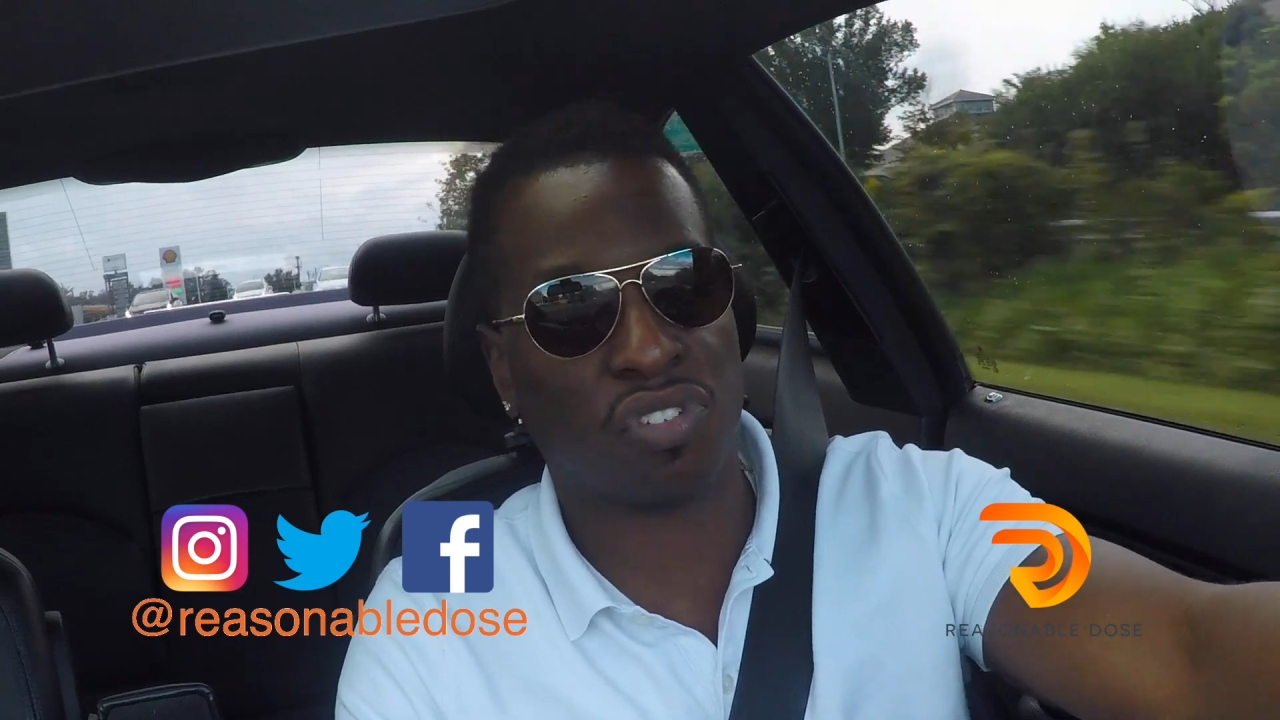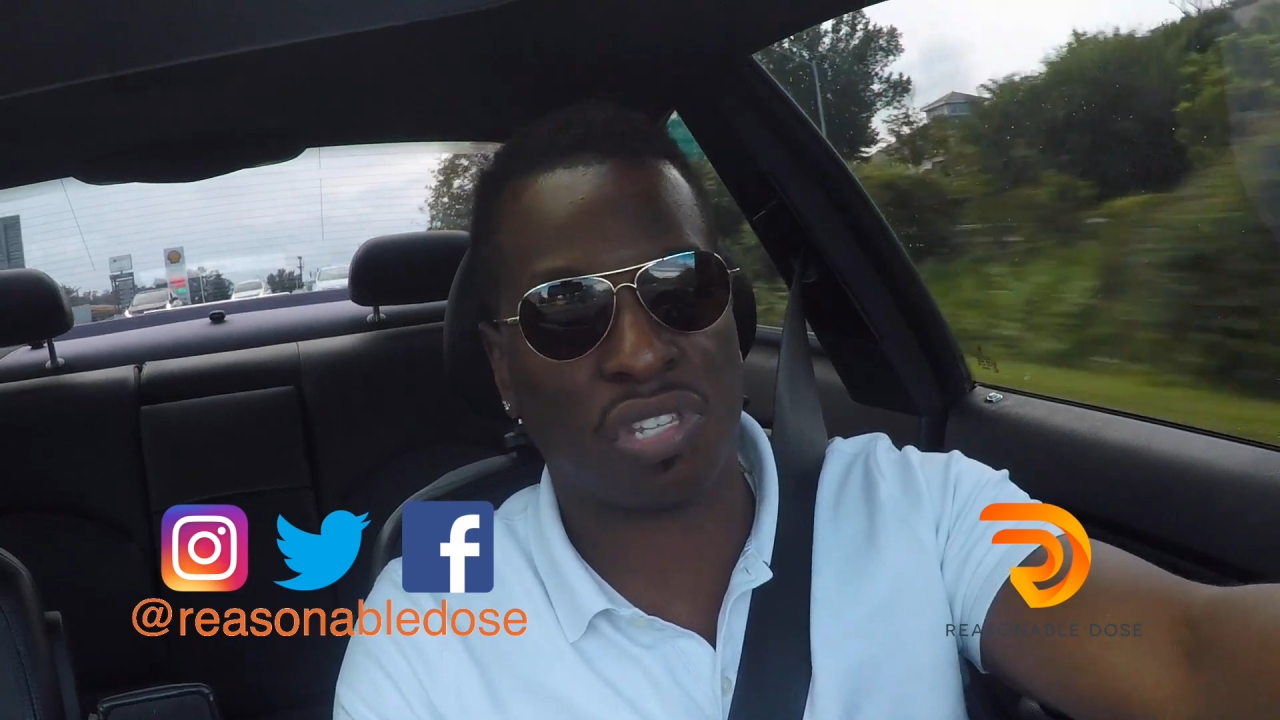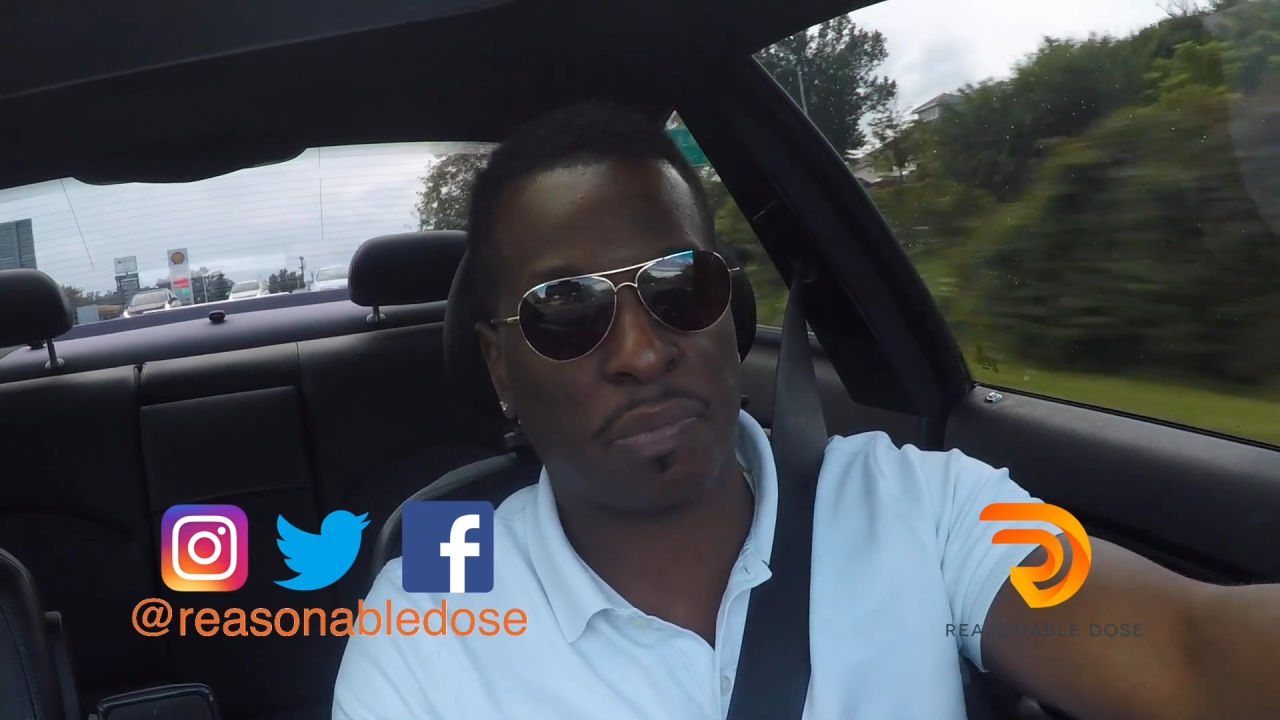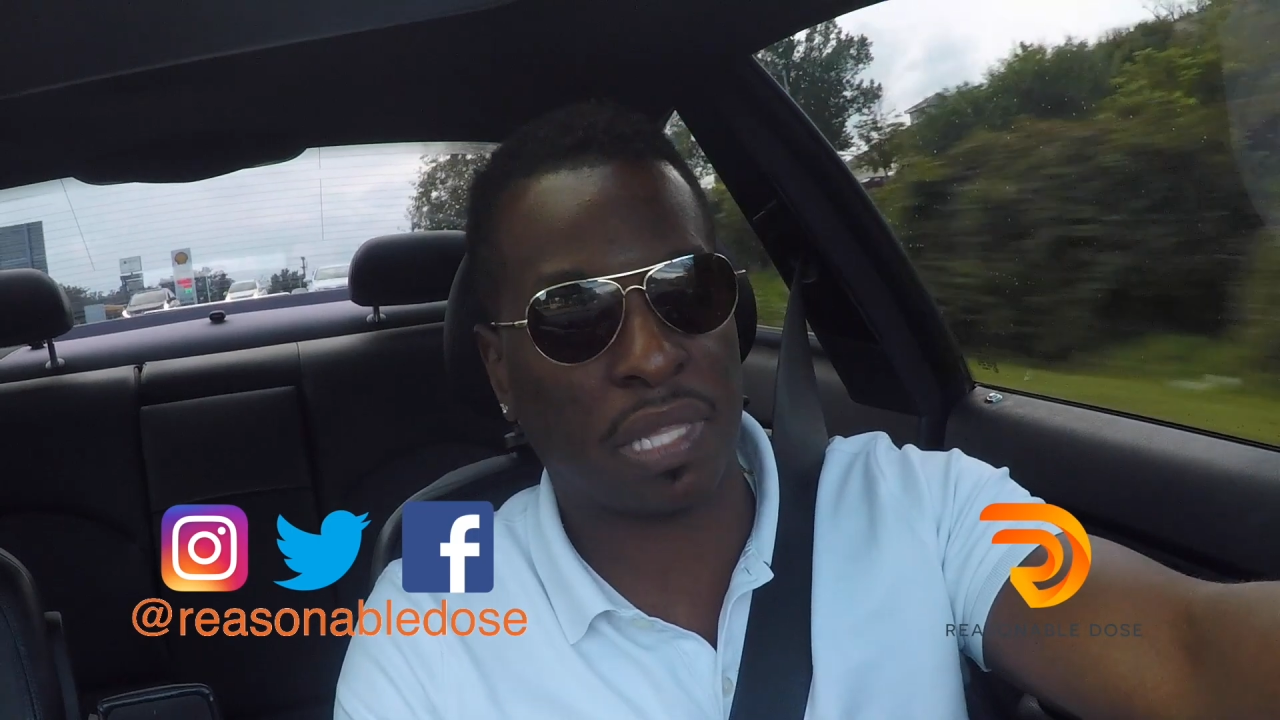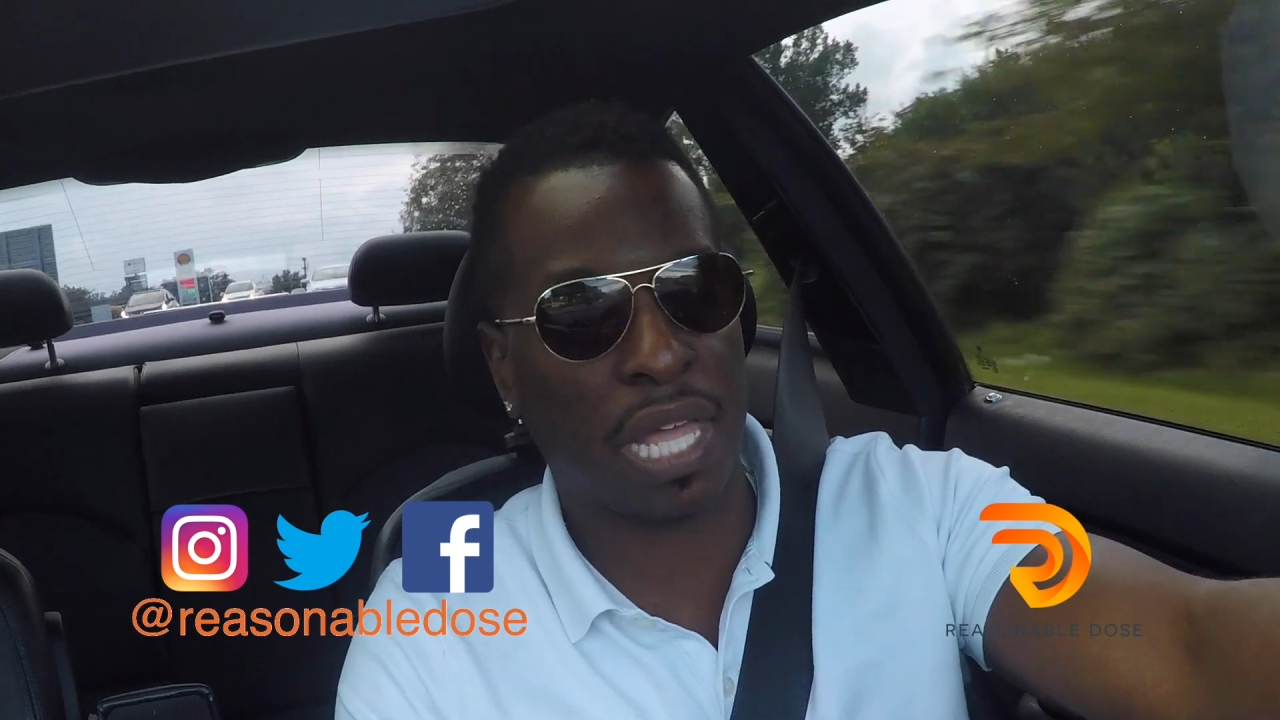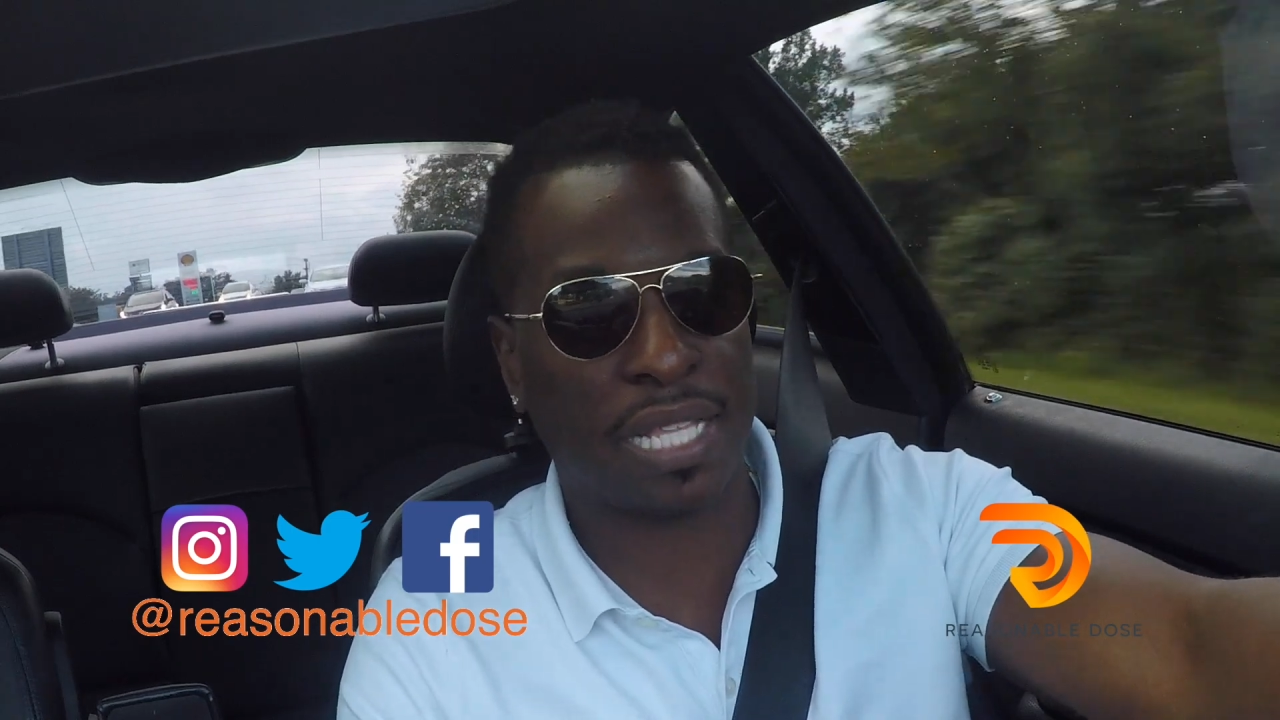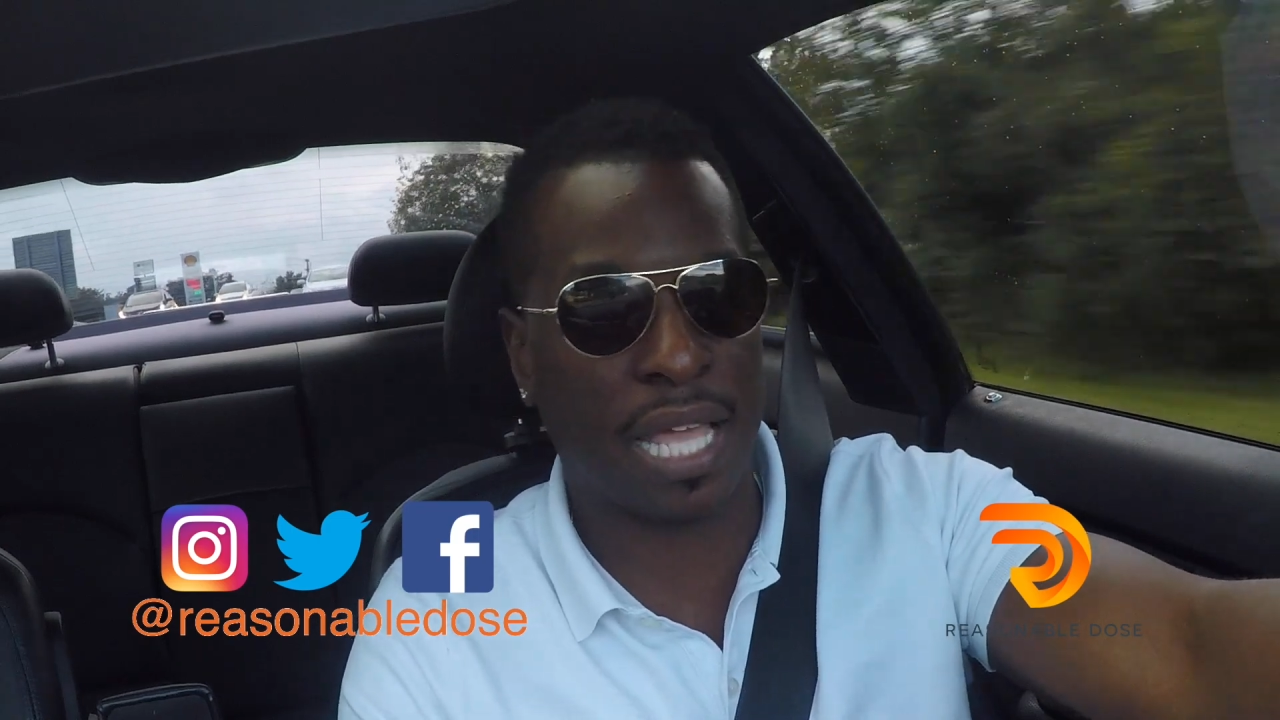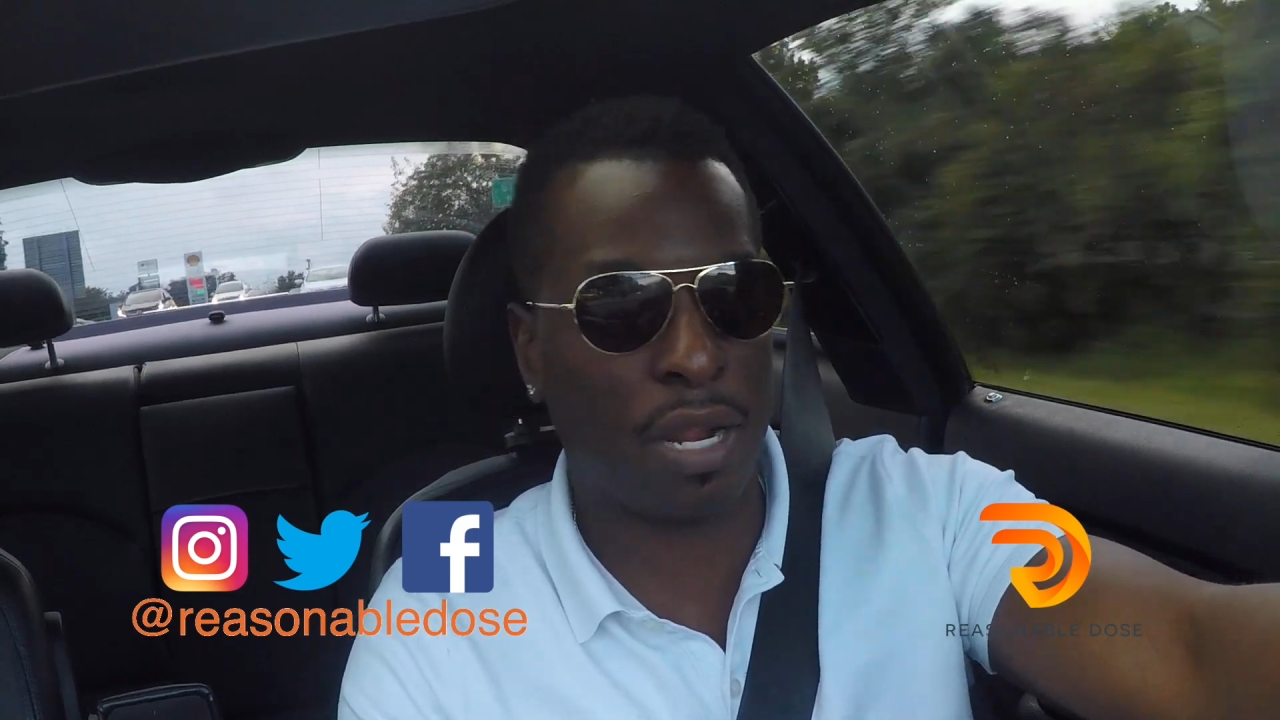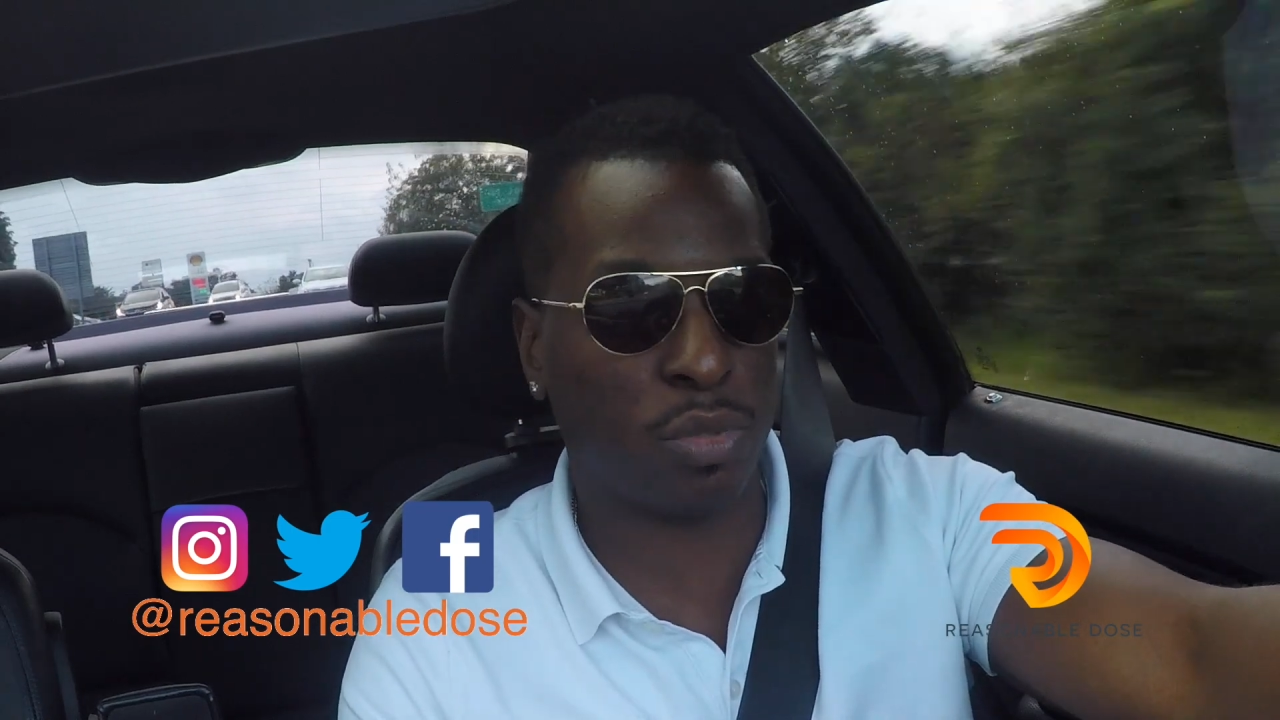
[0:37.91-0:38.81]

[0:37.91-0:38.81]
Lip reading: something like that.